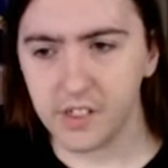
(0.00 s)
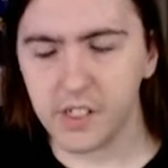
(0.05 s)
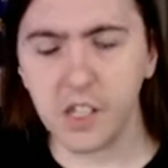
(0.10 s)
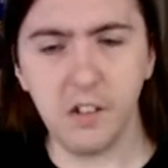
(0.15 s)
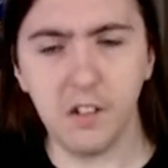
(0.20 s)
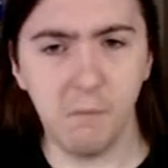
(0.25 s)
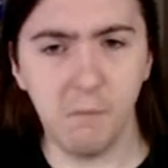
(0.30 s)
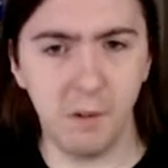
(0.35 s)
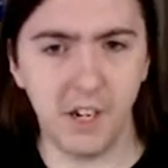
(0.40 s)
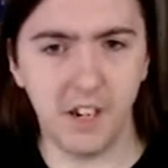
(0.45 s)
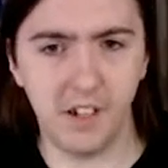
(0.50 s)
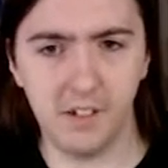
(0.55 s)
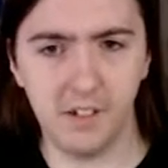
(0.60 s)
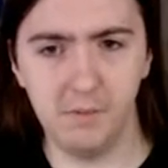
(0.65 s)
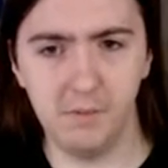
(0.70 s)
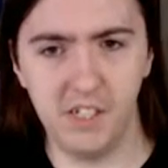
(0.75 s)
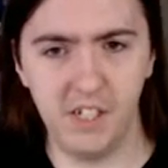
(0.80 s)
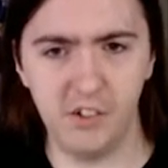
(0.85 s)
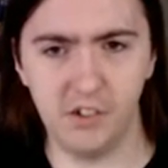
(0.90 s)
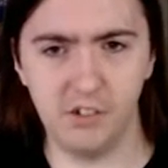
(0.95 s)
But
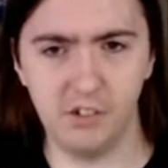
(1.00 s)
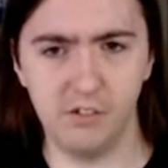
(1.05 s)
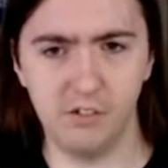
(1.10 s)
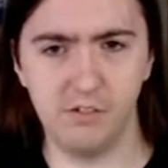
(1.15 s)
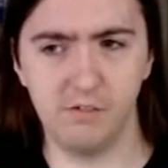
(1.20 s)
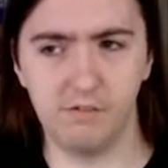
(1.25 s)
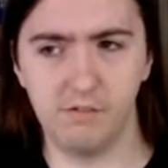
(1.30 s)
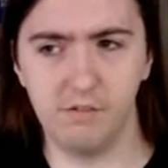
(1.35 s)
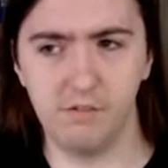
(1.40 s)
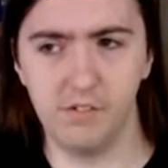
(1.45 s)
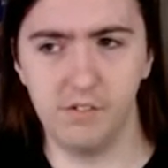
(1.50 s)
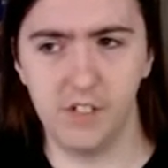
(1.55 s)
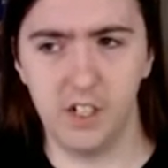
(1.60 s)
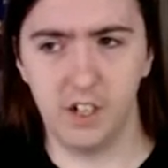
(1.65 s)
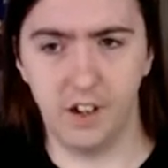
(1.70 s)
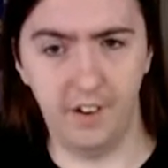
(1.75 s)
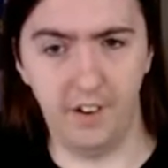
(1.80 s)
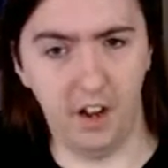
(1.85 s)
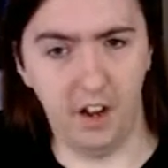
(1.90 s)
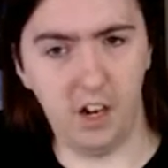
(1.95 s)
he's sort of
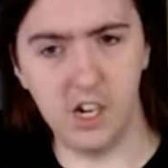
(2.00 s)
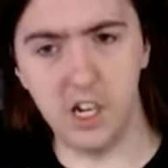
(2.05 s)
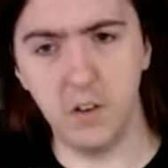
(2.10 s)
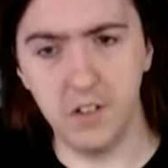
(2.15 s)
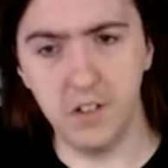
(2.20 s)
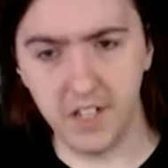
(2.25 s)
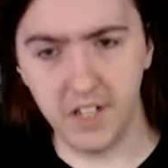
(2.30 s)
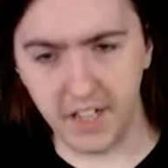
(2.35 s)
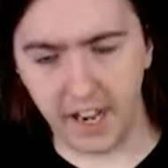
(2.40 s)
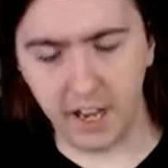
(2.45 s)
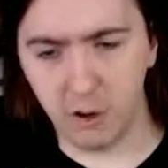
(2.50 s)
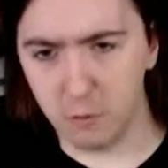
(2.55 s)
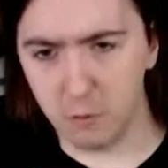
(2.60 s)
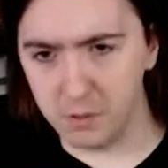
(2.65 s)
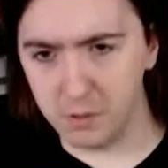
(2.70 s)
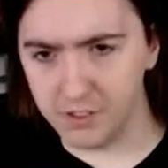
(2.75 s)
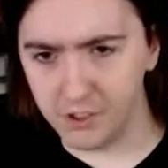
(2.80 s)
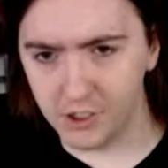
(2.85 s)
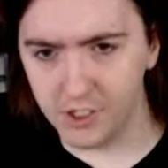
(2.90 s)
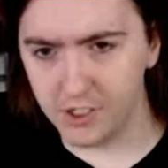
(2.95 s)
an Iowan
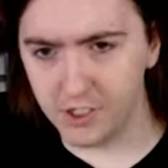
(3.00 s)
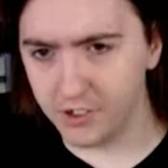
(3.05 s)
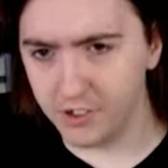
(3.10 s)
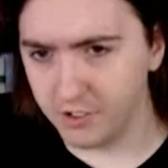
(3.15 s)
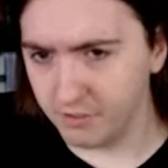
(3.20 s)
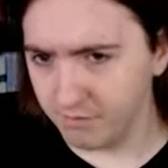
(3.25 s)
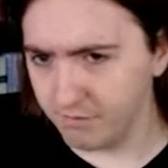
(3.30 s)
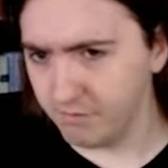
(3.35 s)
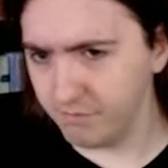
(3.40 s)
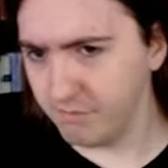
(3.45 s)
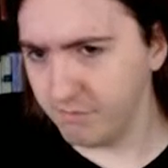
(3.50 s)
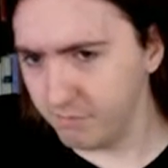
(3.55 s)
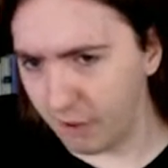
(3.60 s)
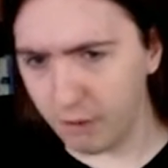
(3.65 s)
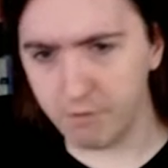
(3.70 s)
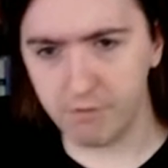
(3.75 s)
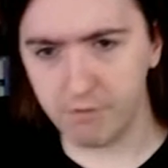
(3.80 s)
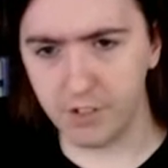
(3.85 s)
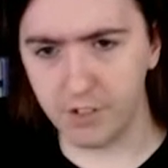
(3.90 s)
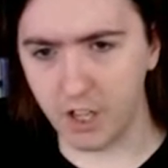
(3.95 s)
cowpuncher, sort of
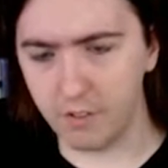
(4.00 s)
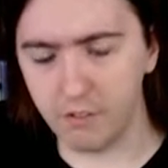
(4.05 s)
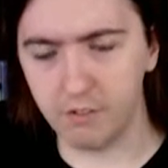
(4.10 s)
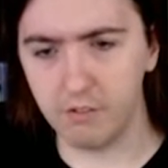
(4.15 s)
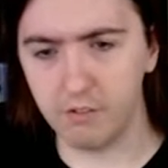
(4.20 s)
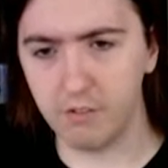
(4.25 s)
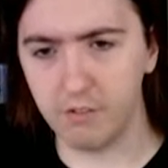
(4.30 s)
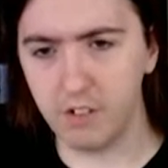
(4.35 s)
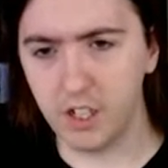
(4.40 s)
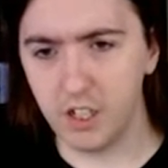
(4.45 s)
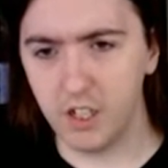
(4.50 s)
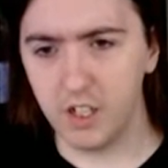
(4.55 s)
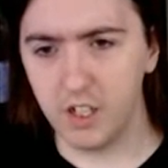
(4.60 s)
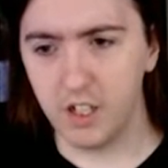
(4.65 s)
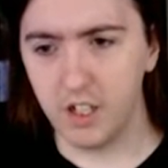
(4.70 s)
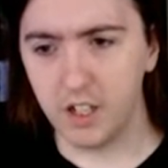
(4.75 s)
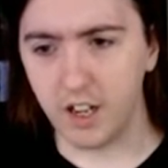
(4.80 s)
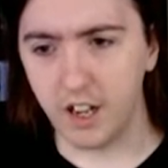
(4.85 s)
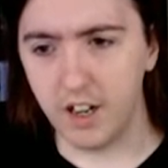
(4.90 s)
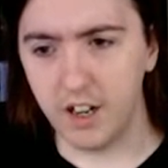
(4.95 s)
rough, tough
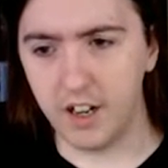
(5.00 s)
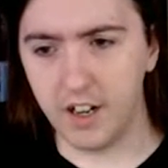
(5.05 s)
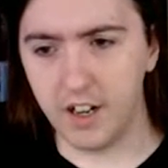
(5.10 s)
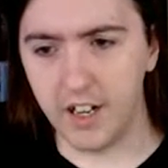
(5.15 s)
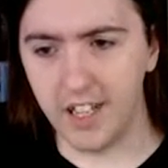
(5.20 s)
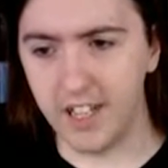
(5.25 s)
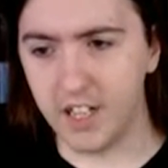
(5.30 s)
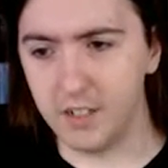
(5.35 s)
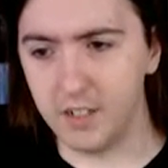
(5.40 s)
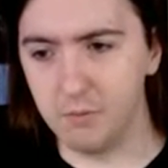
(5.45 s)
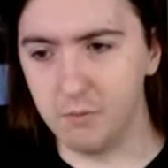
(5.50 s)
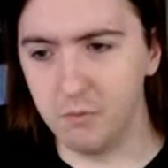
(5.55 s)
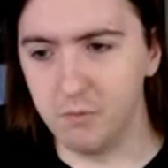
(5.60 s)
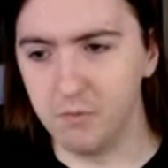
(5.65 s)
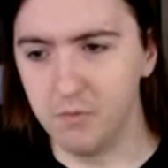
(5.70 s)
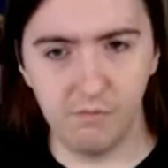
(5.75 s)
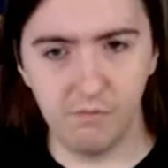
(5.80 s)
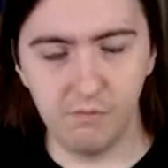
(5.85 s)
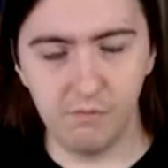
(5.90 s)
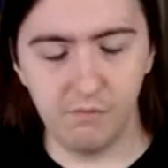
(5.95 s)
guy,
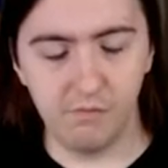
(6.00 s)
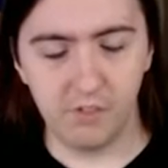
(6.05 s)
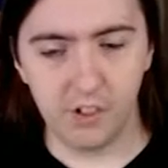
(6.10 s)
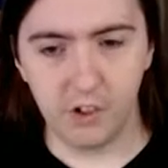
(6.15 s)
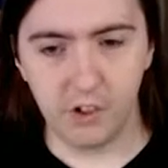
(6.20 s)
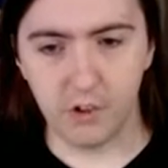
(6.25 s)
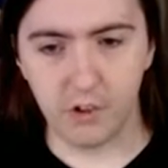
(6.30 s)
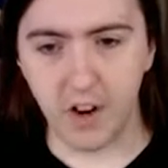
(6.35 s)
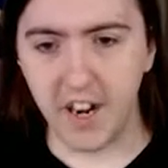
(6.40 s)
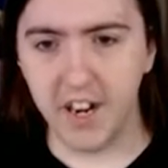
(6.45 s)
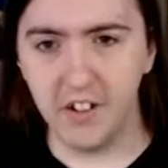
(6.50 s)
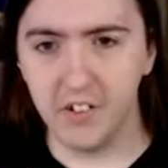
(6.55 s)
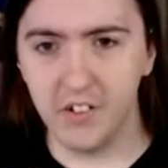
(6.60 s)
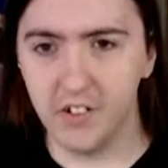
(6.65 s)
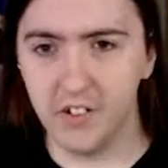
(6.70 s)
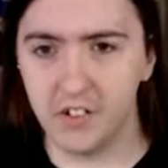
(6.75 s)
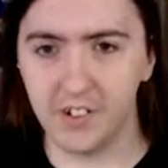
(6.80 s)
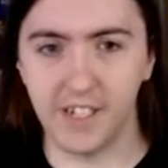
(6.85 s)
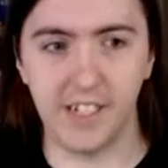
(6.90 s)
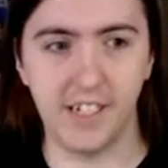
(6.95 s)

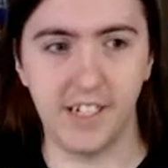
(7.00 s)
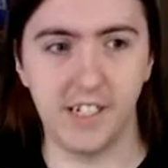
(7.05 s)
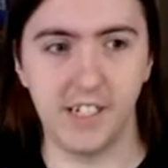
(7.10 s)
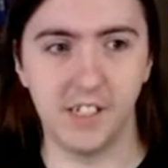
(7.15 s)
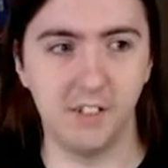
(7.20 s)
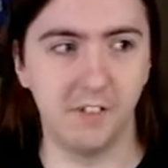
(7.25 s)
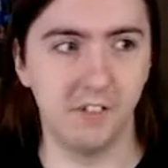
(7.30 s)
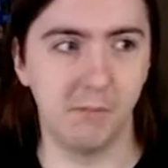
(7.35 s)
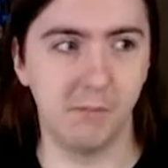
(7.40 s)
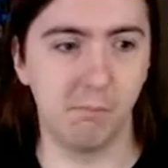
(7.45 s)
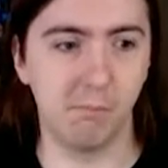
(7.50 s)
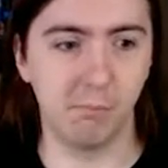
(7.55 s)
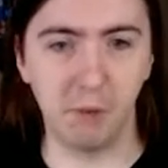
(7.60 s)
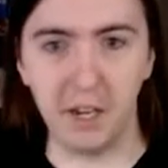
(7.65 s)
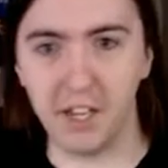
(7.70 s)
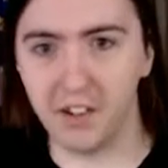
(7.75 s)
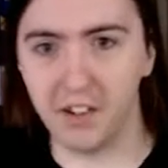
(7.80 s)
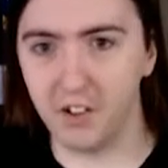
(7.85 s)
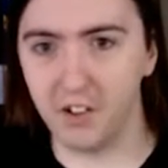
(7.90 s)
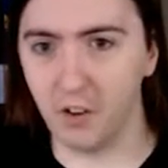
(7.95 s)
trains and
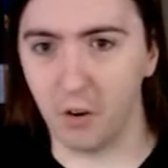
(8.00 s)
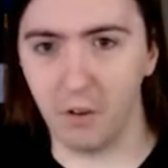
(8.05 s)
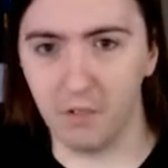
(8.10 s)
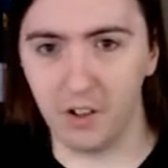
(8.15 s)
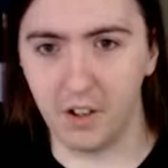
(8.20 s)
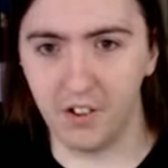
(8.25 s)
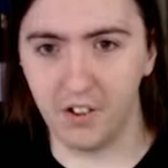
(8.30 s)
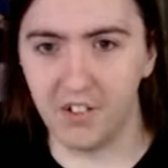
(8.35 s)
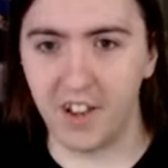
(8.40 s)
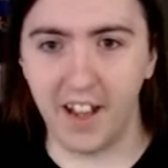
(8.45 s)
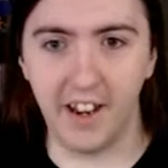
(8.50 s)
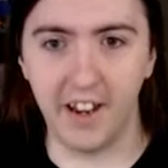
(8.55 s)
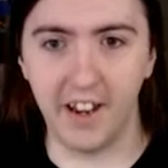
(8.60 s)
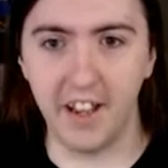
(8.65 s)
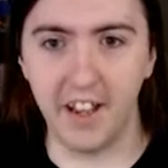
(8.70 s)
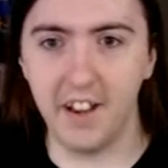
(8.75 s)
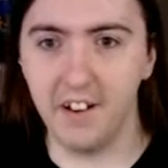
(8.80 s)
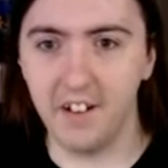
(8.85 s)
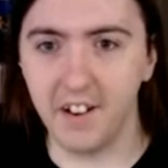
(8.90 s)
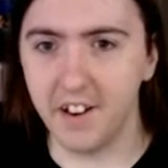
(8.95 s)
breaks a
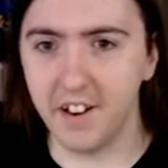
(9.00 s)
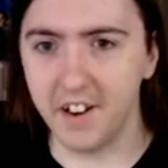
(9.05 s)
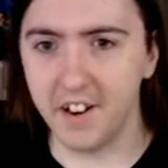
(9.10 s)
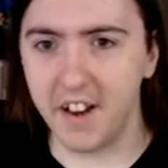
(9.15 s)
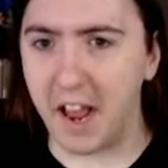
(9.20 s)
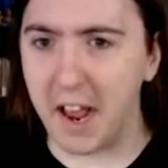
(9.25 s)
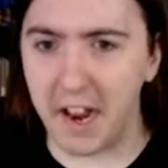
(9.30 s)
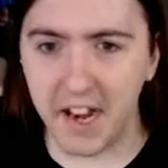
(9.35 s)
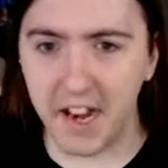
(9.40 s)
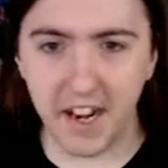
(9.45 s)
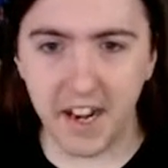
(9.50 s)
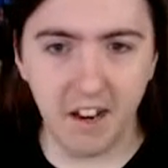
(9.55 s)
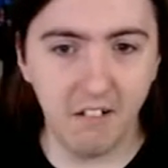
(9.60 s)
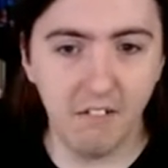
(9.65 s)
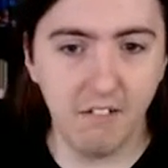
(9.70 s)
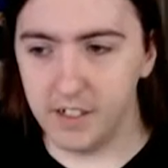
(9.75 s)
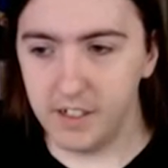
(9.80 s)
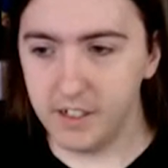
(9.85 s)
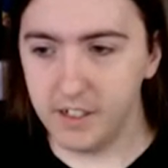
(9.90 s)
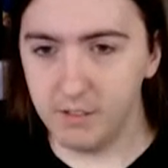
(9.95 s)
stallion in a day.
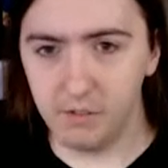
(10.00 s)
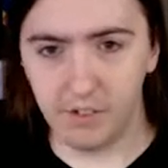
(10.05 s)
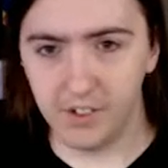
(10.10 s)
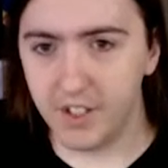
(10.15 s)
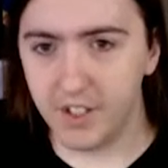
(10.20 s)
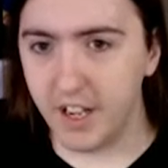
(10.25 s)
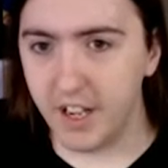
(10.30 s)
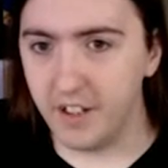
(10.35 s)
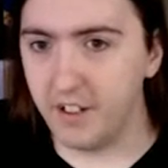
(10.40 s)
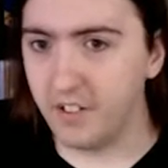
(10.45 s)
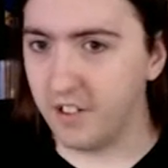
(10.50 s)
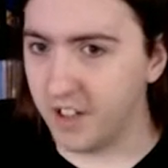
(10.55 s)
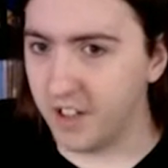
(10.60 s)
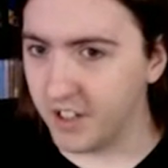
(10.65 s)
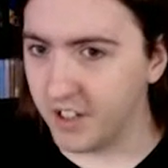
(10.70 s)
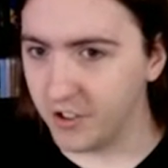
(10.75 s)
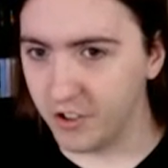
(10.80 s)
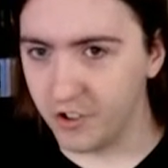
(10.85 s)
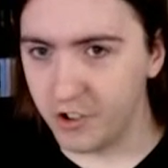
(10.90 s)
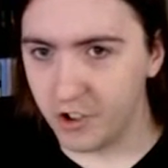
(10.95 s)
Once again, it's an
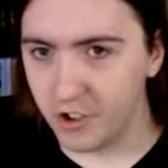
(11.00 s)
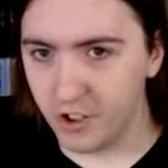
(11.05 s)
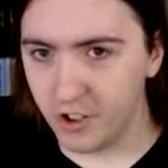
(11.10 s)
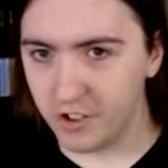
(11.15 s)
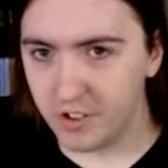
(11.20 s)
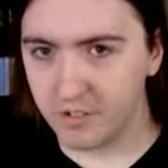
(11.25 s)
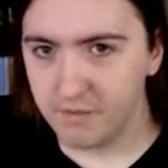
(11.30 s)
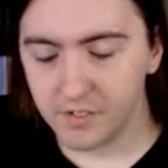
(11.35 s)
excellent shot.